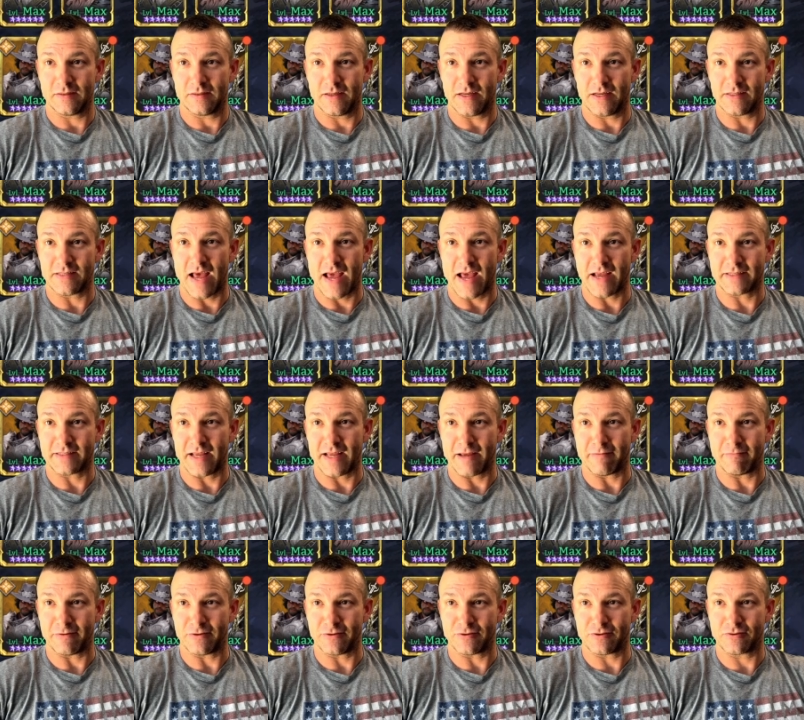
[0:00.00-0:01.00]
attack
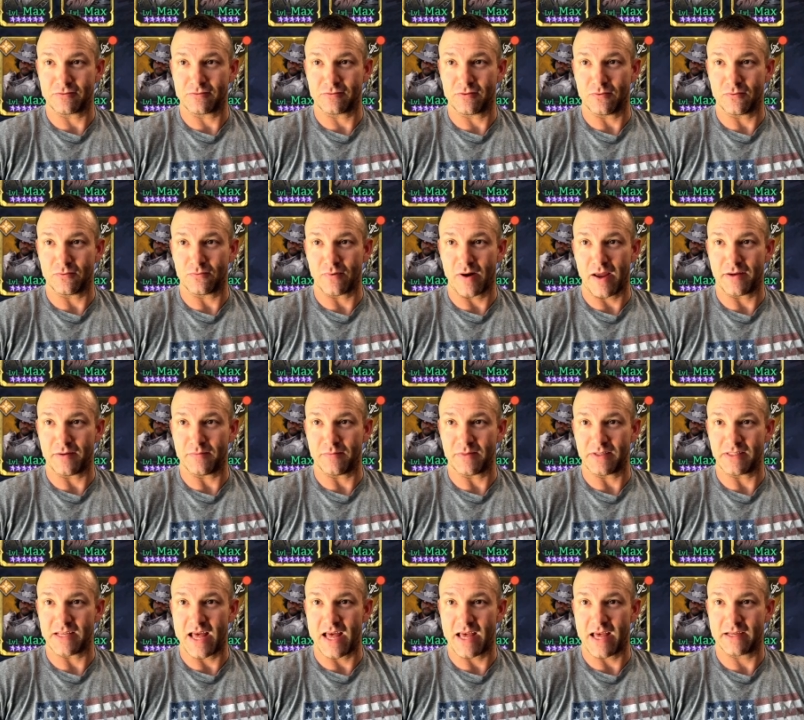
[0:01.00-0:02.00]
damage, little random
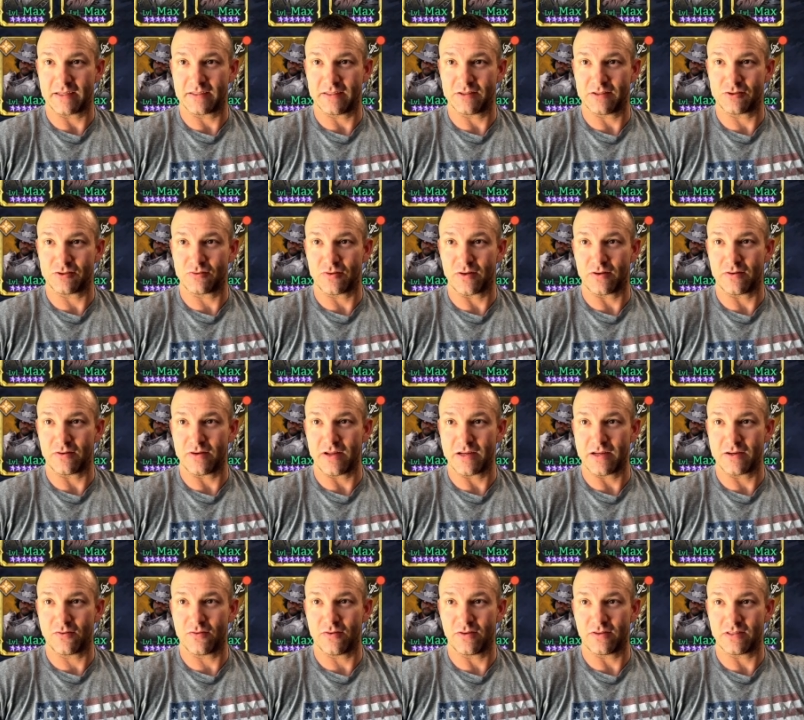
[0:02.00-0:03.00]
attack, is triggered,
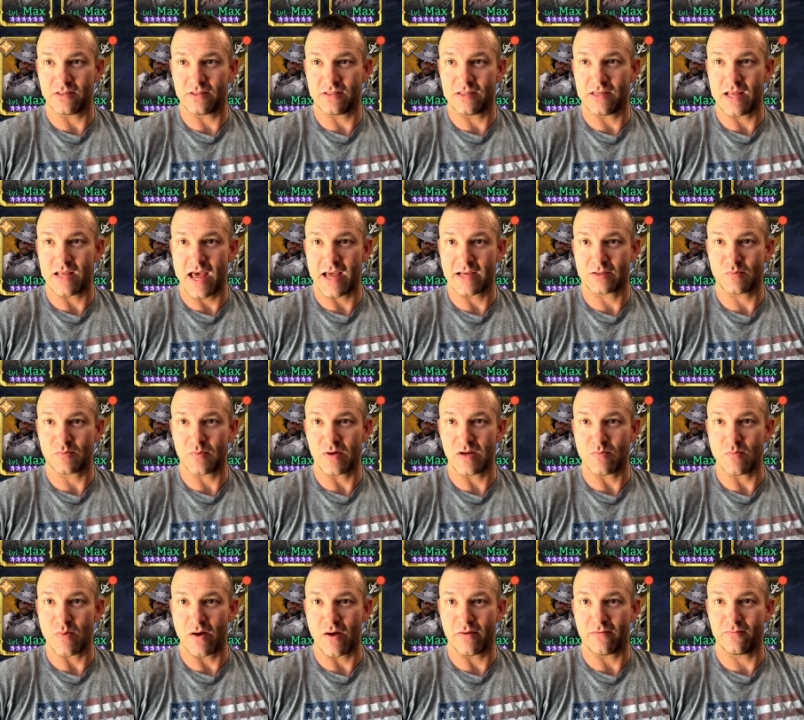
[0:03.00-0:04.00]
increases attack
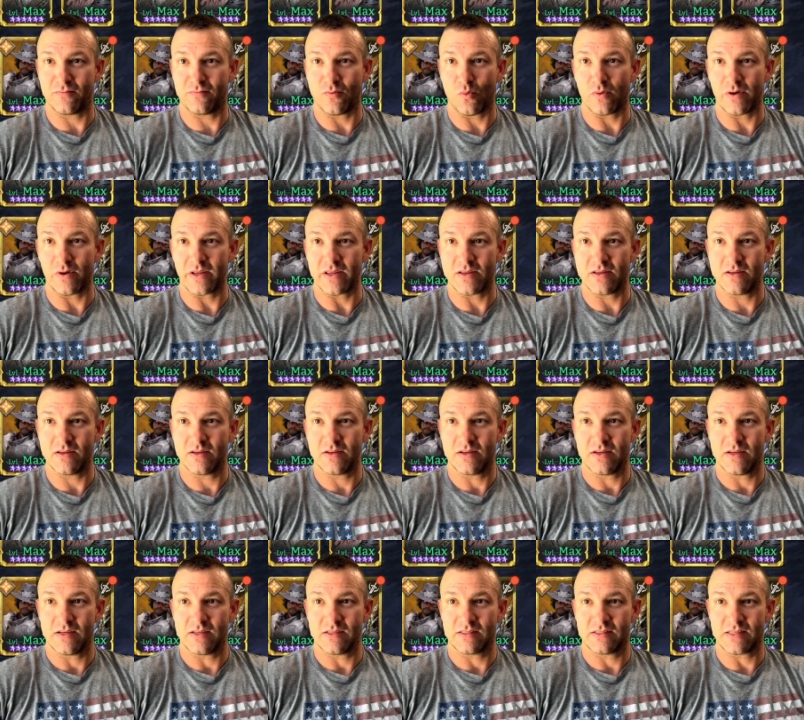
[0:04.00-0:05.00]
speed by 40,
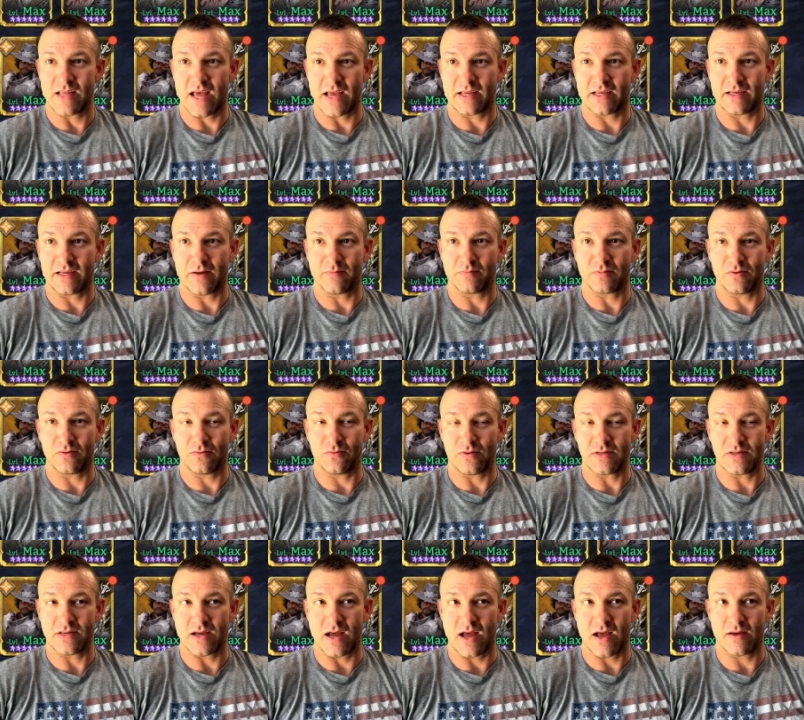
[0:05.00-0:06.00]
stacking up to 3
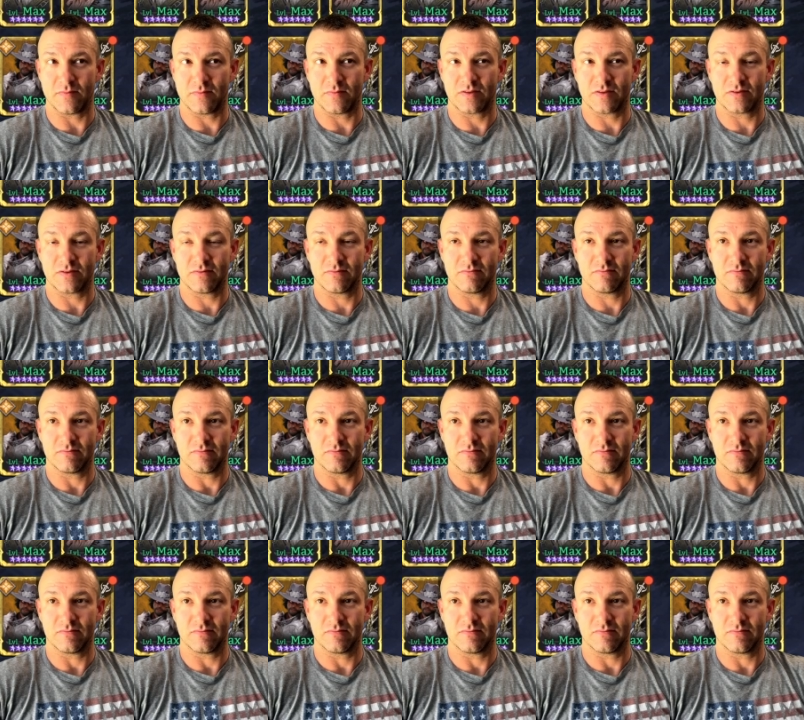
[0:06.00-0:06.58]
times.